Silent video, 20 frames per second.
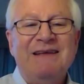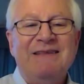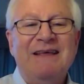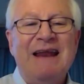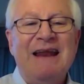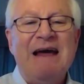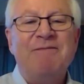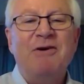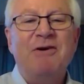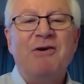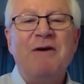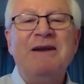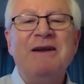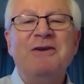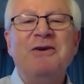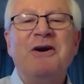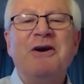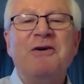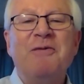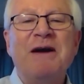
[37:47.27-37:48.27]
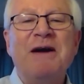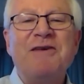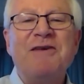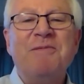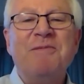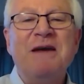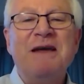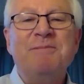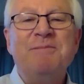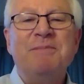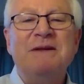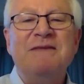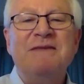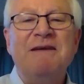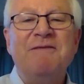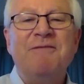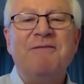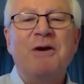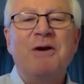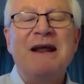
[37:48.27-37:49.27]
that have a great looking resume but
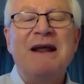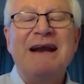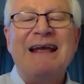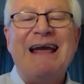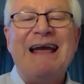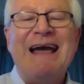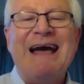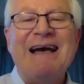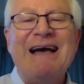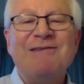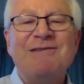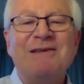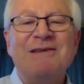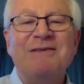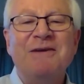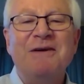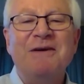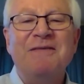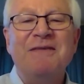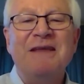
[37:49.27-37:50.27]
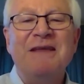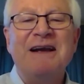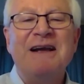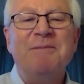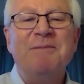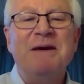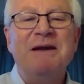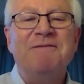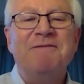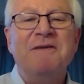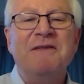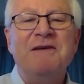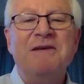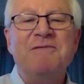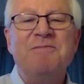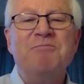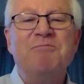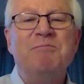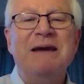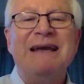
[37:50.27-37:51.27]
they've run out of gas and they come in for
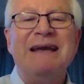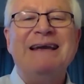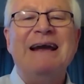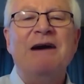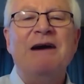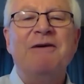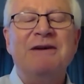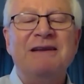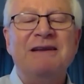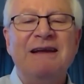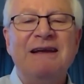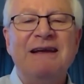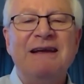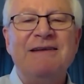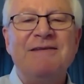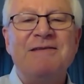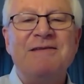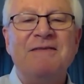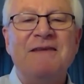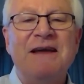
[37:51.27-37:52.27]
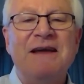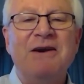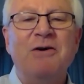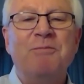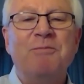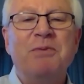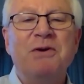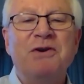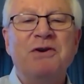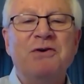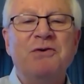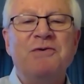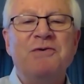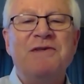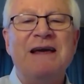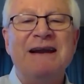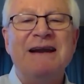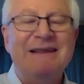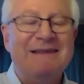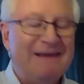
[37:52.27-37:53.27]
these big guarantees and they don't
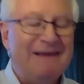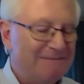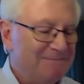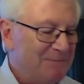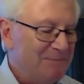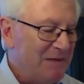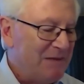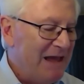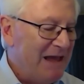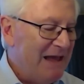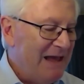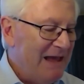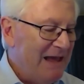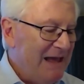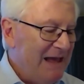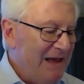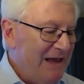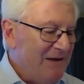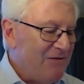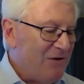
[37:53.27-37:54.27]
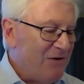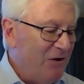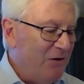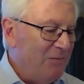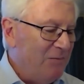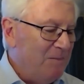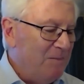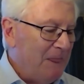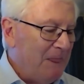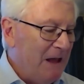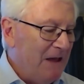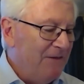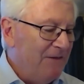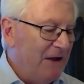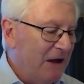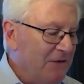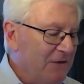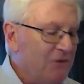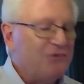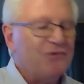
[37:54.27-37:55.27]
produce anything so
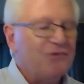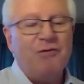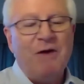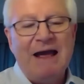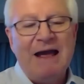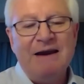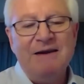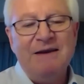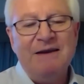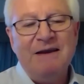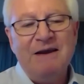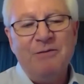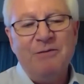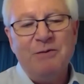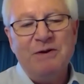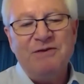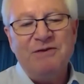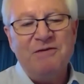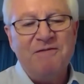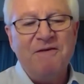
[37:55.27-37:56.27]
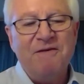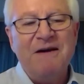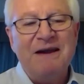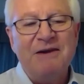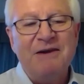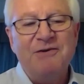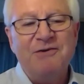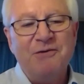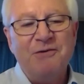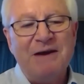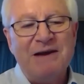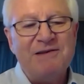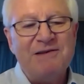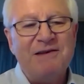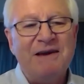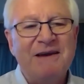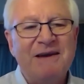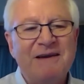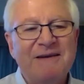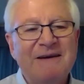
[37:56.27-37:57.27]
the other trend uh, which is very
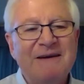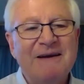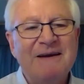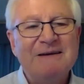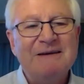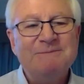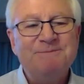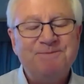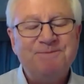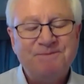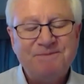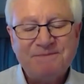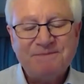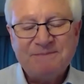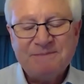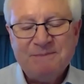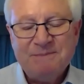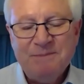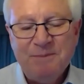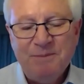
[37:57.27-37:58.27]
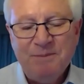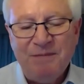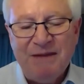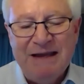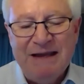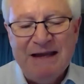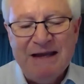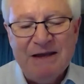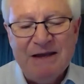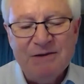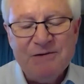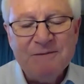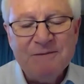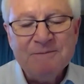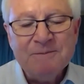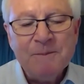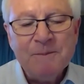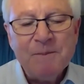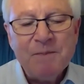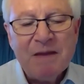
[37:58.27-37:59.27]
interesting uh, is
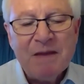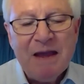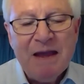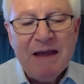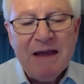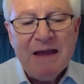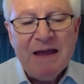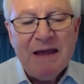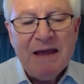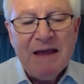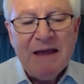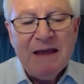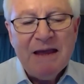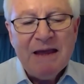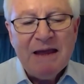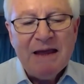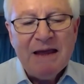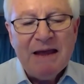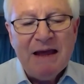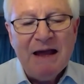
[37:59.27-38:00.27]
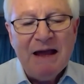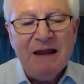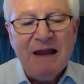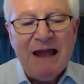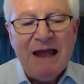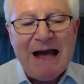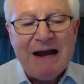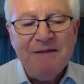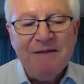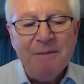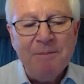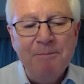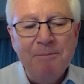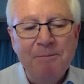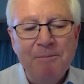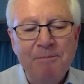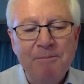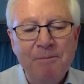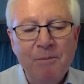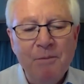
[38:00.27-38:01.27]
a lot of the
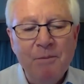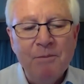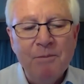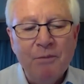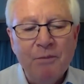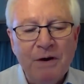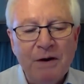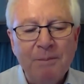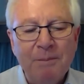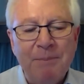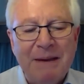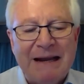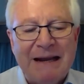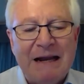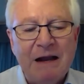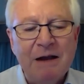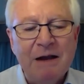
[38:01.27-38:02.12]
real big